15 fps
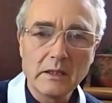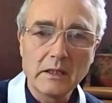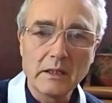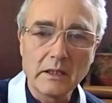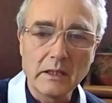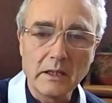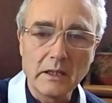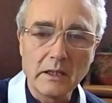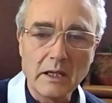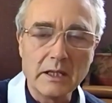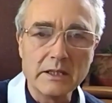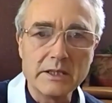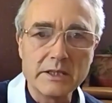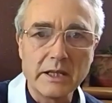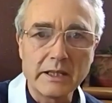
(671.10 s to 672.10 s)

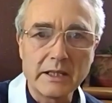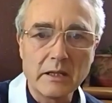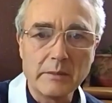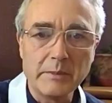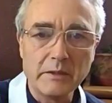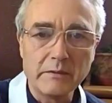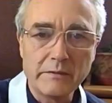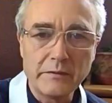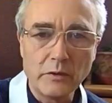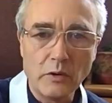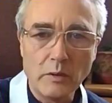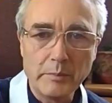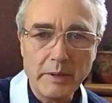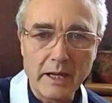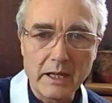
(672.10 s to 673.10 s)
And they come in 4
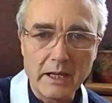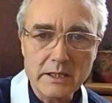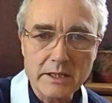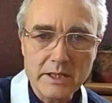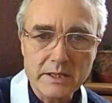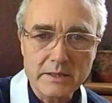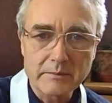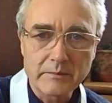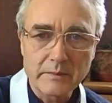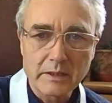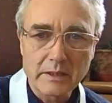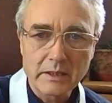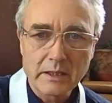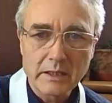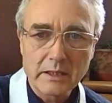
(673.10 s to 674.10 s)
pairs.
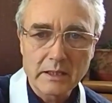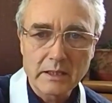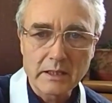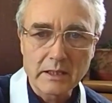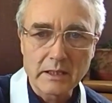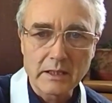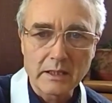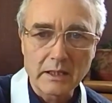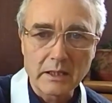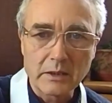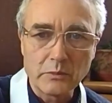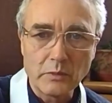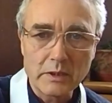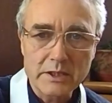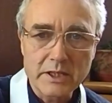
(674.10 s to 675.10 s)
And
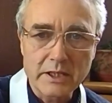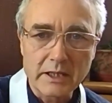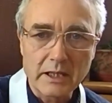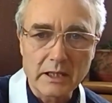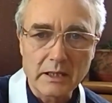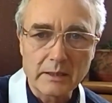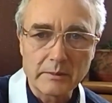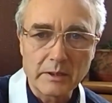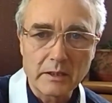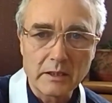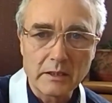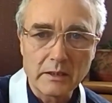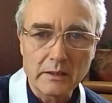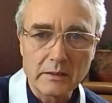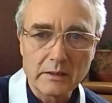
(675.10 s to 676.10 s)
once again,
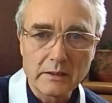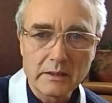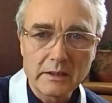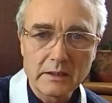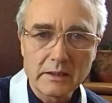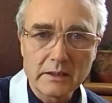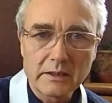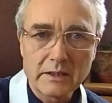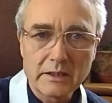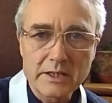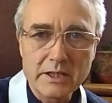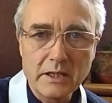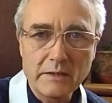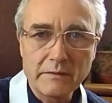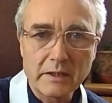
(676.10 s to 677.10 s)
I'll
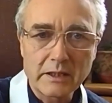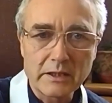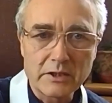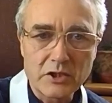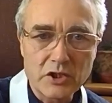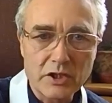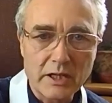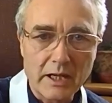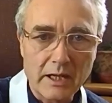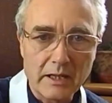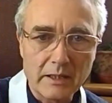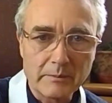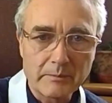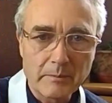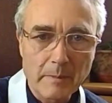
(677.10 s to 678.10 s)
see if I can
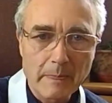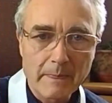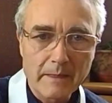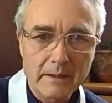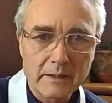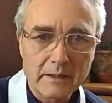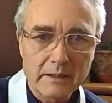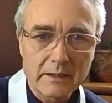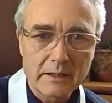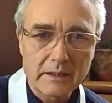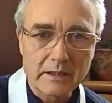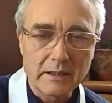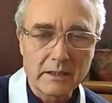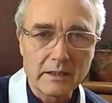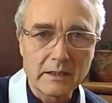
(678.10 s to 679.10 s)
share
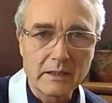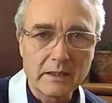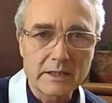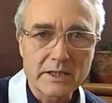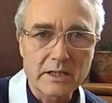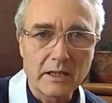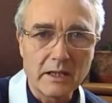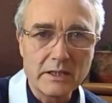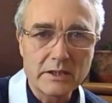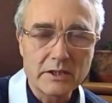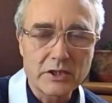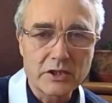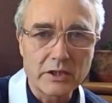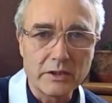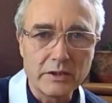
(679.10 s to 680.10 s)
a slide to
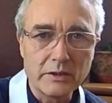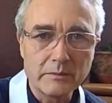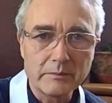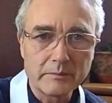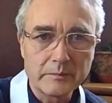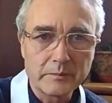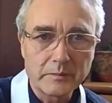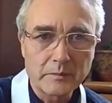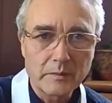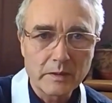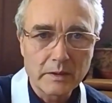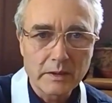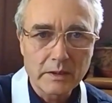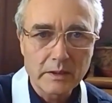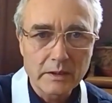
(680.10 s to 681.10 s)
show you
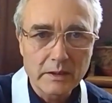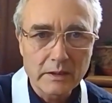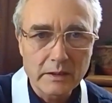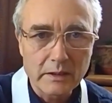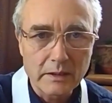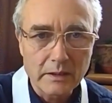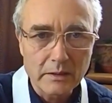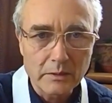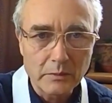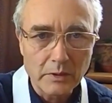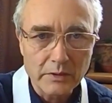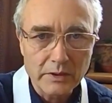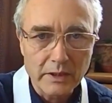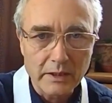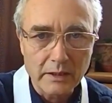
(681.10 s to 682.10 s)

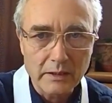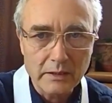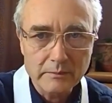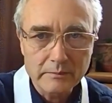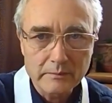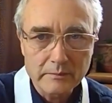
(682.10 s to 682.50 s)
what they are.